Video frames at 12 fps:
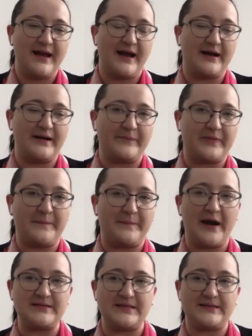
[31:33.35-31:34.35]
the
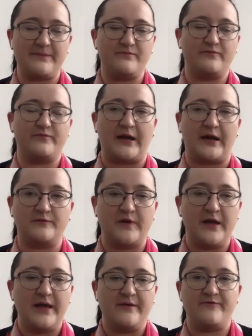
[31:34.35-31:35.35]
parts that I'm kind of
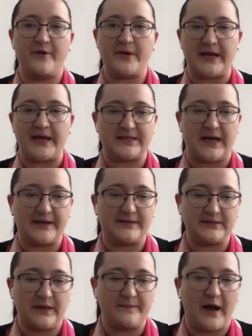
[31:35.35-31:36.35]
very
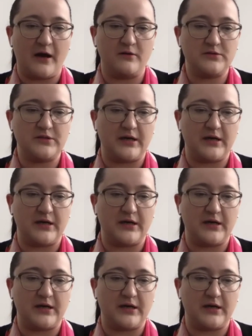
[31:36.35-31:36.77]
excited about